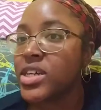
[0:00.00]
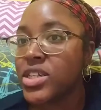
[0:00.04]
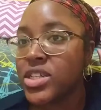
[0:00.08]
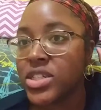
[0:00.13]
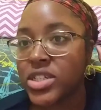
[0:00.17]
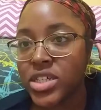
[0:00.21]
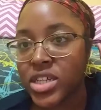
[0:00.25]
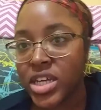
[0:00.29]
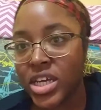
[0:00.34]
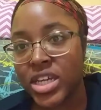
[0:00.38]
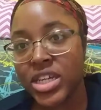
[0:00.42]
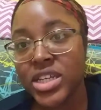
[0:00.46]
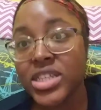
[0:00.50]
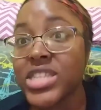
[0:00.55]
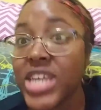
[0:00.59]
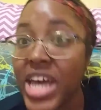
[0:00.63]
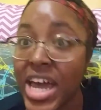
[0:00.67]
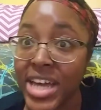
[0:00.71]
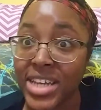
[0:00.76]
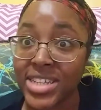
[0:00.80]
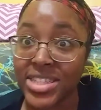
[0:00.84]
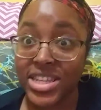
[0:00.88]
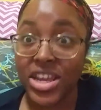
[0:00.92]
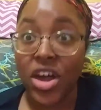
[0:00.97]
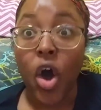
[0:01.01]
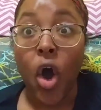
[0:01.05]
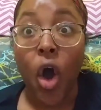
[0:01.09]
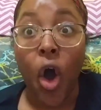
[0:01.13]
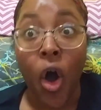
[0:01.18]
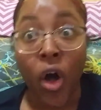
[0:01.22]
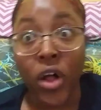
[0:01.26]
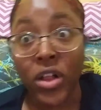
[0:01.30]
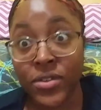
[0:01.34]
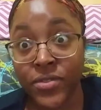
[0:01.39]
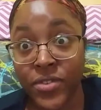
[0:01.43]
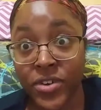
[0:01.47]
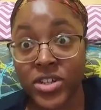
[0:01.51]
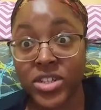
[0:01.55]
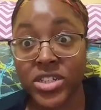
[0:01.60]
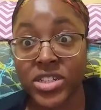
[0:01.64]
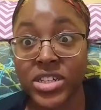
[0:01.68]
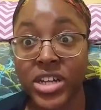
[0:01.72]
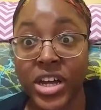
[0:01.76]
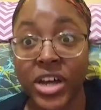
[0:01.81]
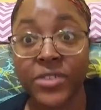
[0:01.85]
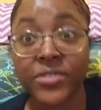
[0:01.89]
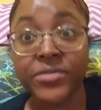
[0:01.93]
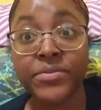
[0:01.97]
He takes all of her
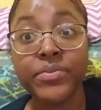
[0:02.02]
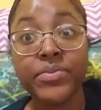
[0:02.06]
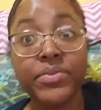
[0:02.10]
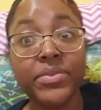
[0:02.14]
stuff,